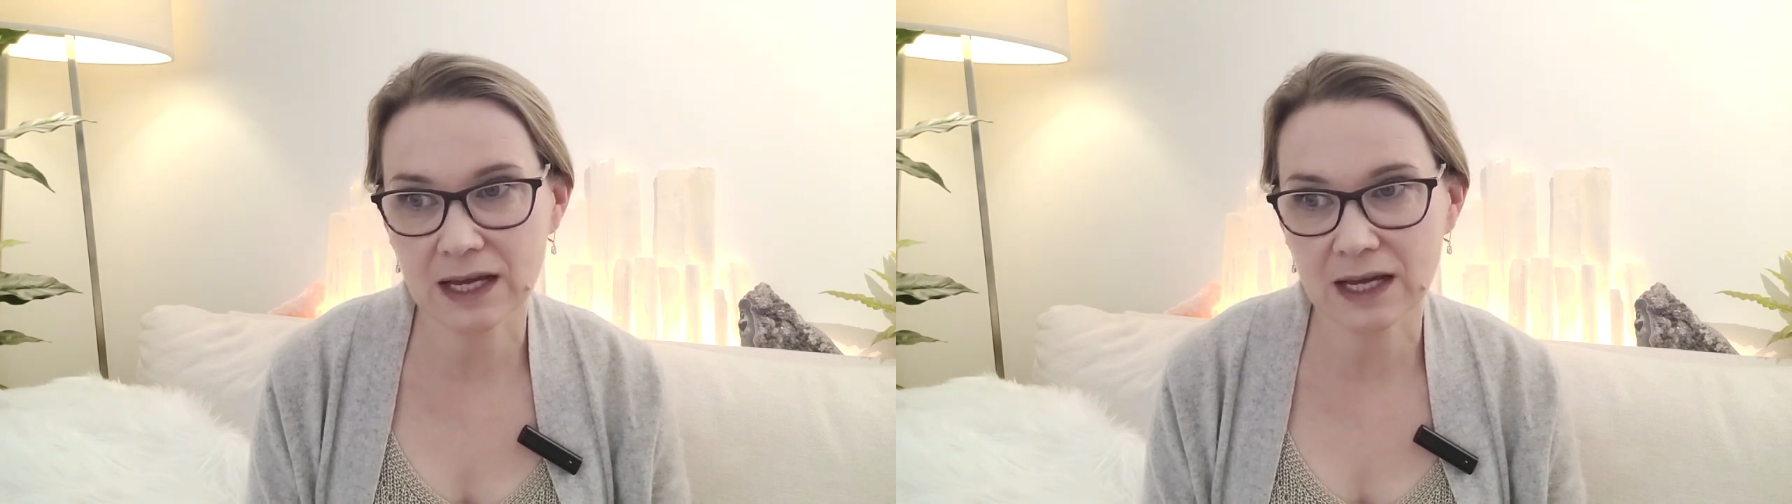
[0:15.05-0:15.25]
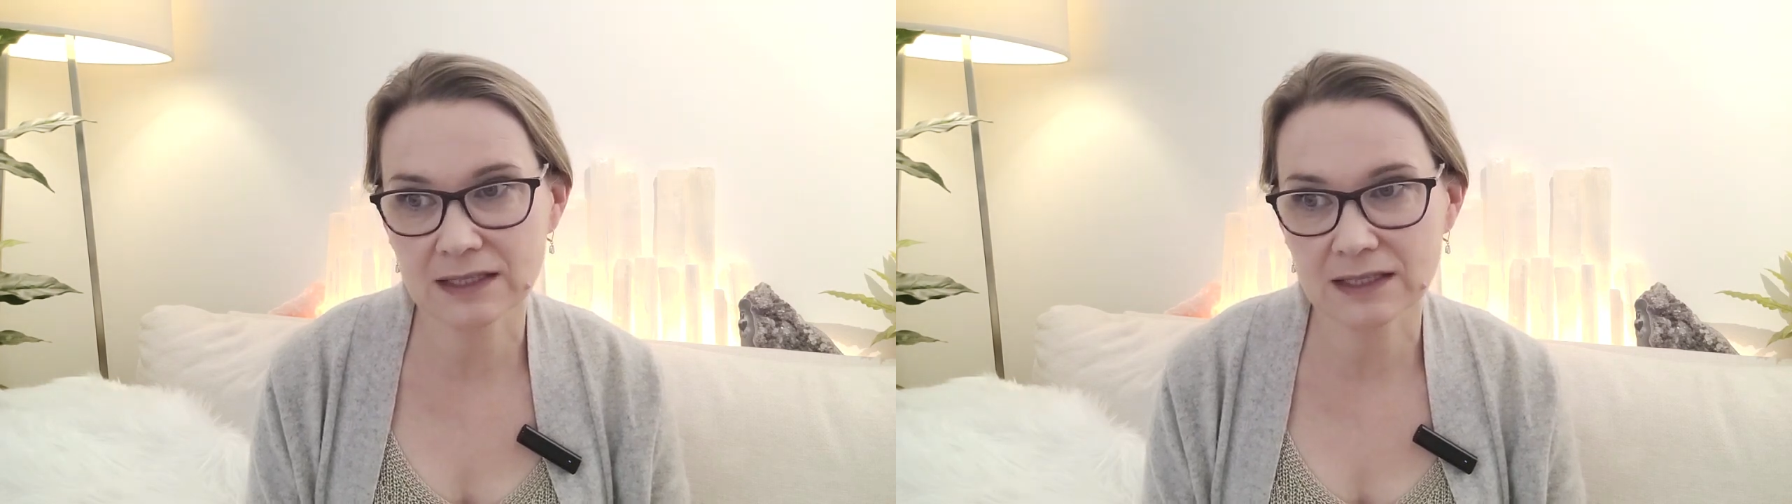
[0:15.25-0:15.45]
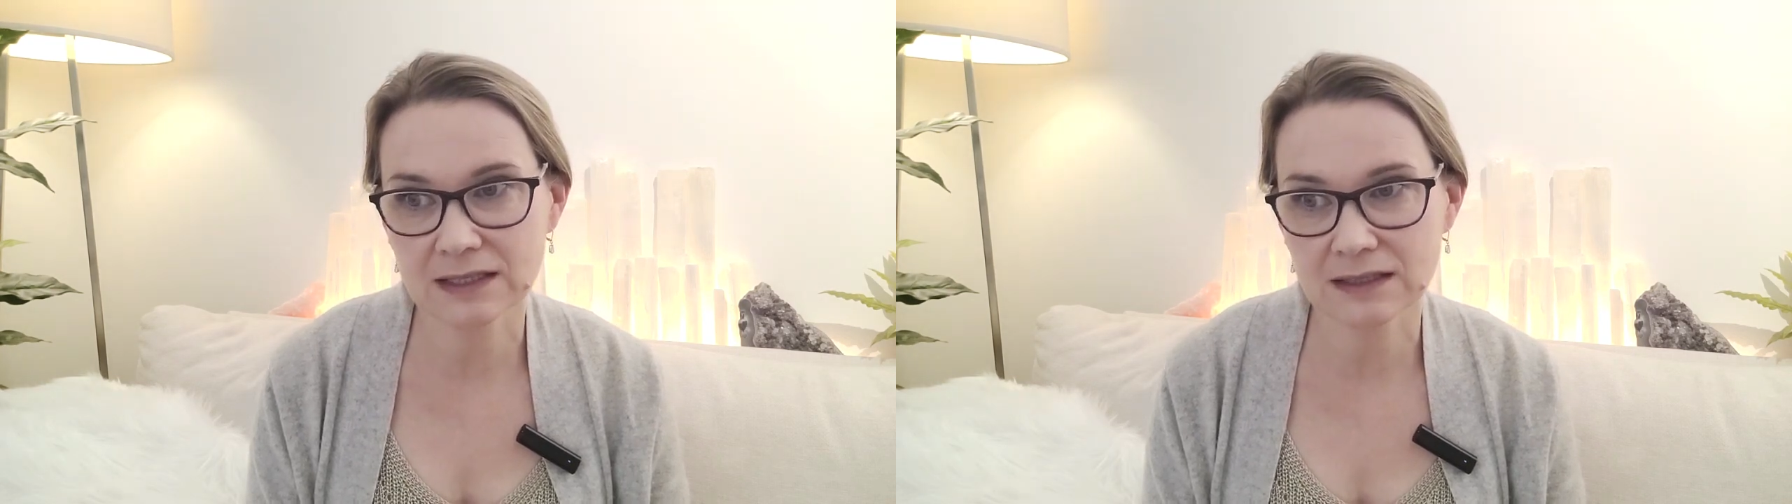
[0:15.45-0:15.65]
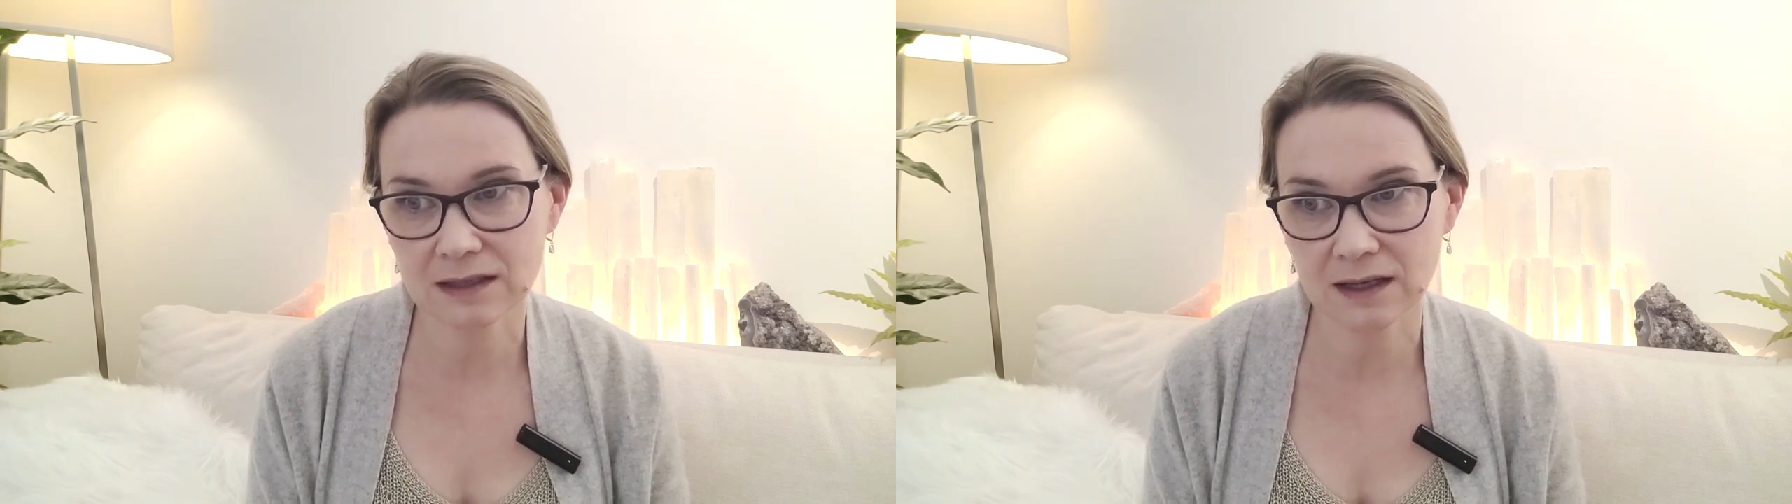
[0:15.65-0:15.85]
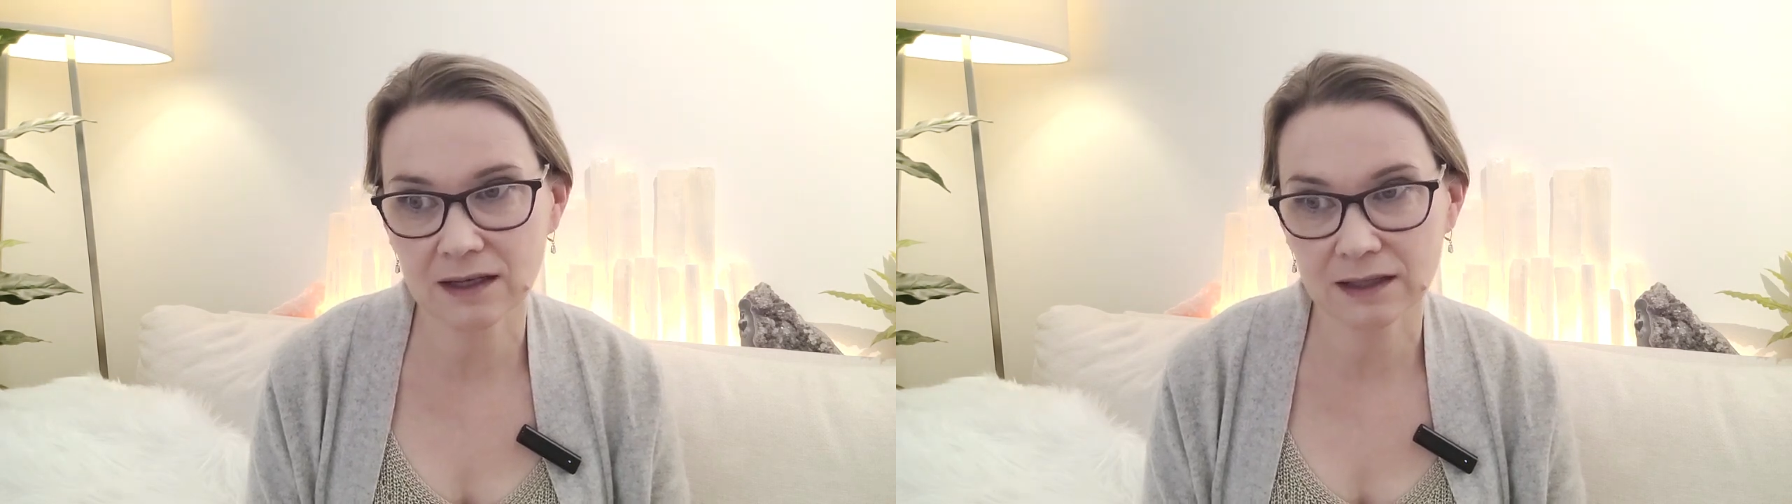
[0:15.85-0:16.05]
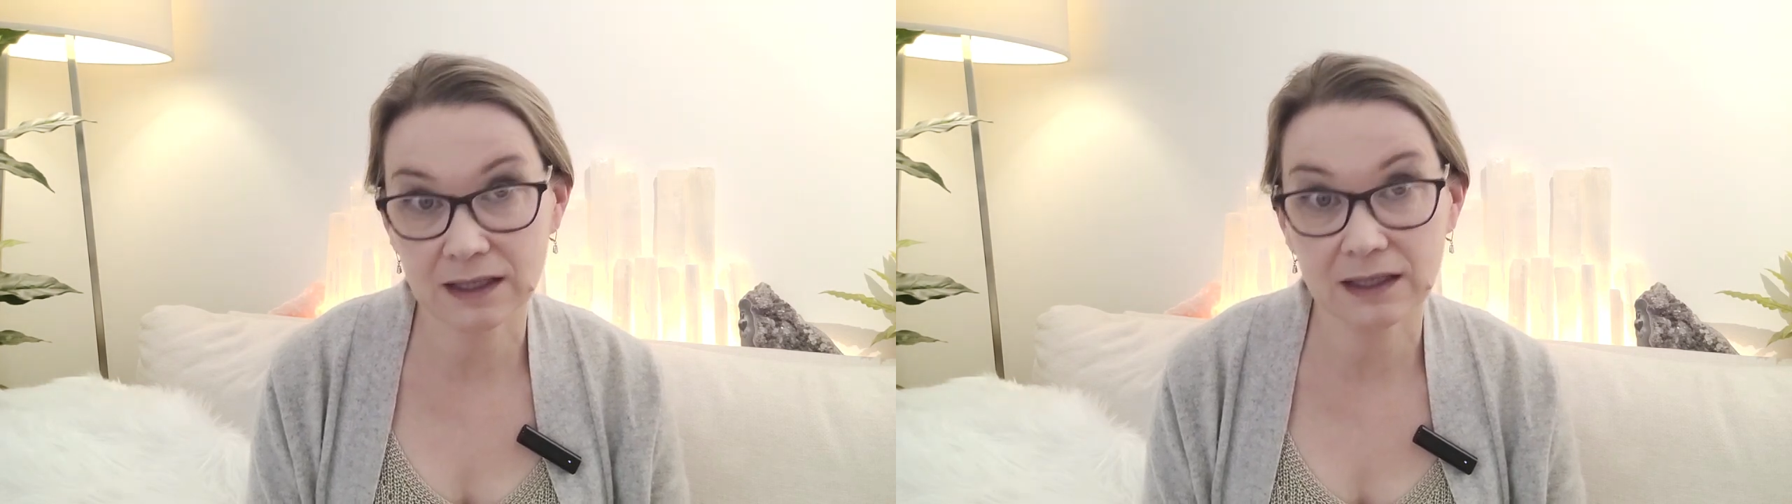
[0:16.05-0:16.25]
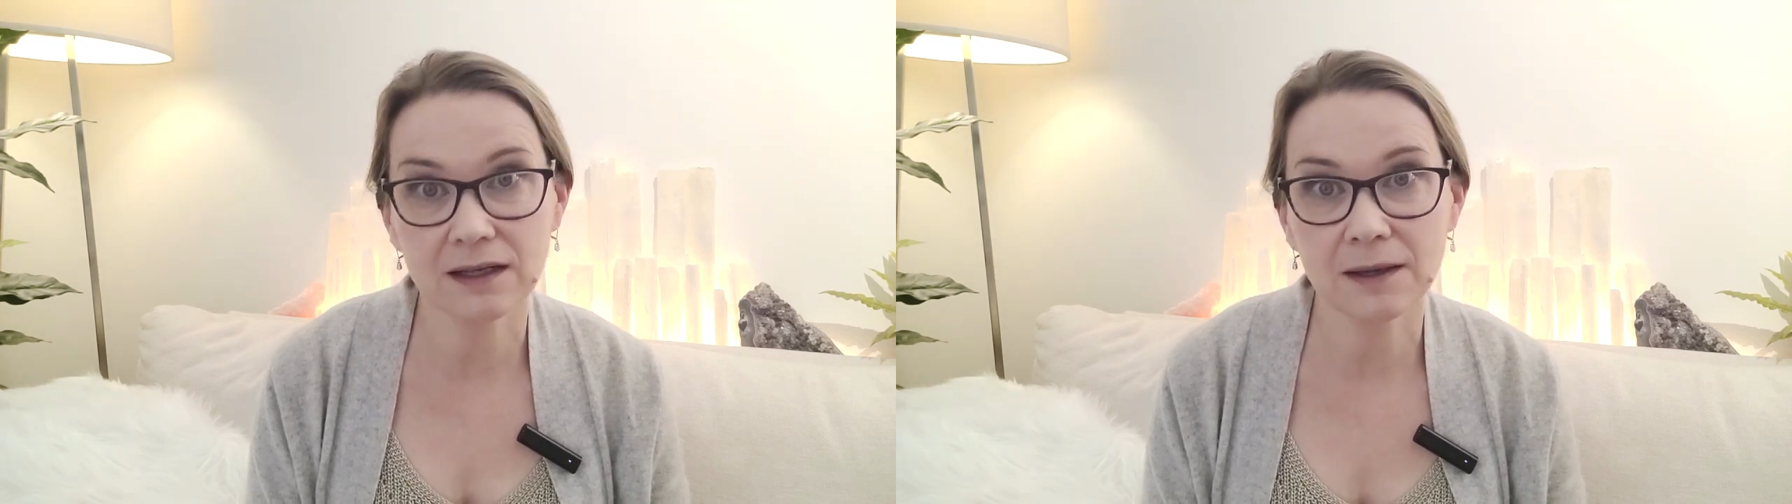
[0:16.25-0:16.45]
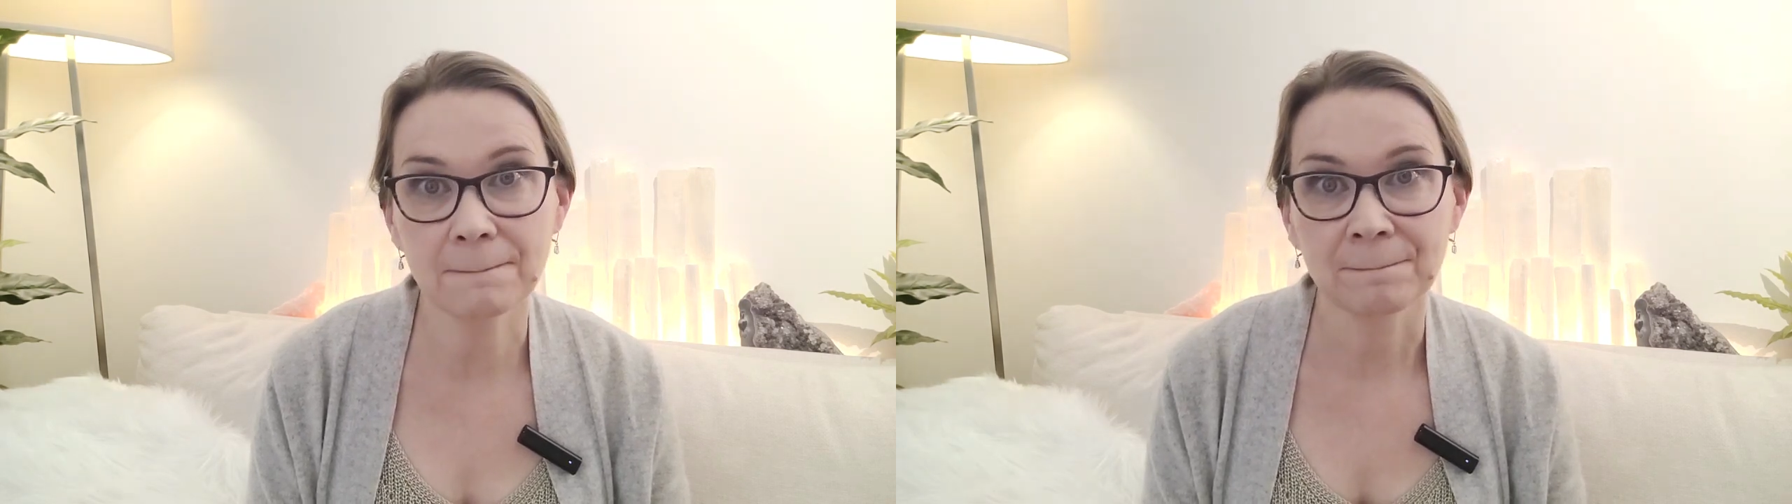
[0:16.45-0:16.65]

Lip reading: as a healer,